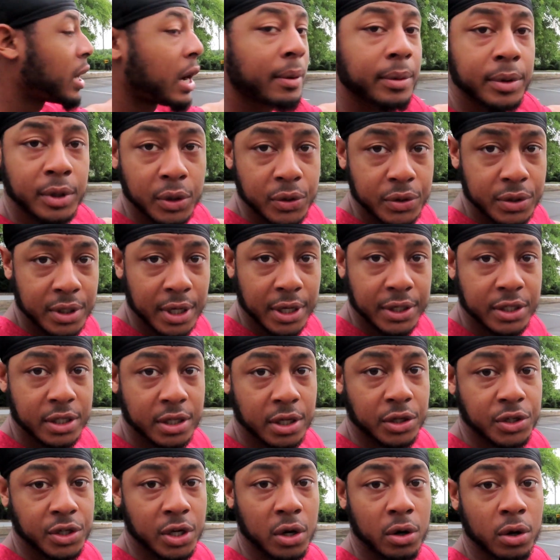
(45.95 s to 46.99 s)
I'm using this
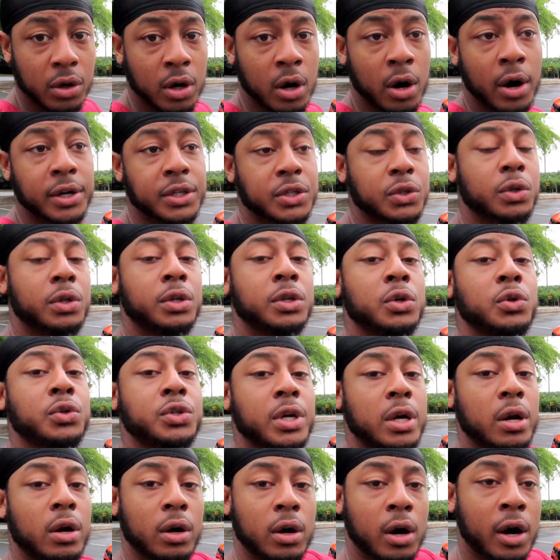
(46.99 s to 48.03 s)
as a channel car until the new
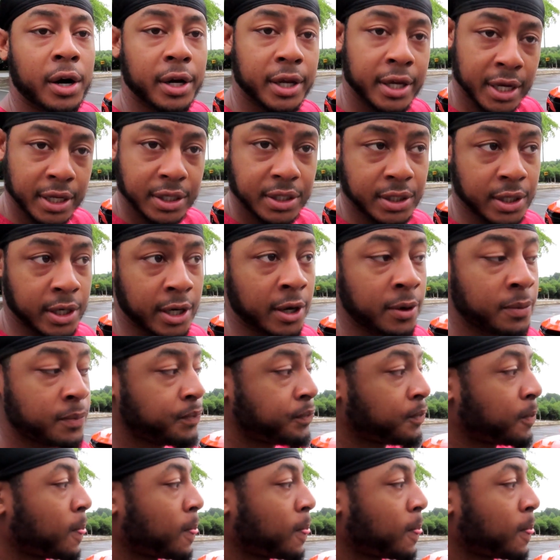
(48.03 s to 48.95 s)
channel car gets here,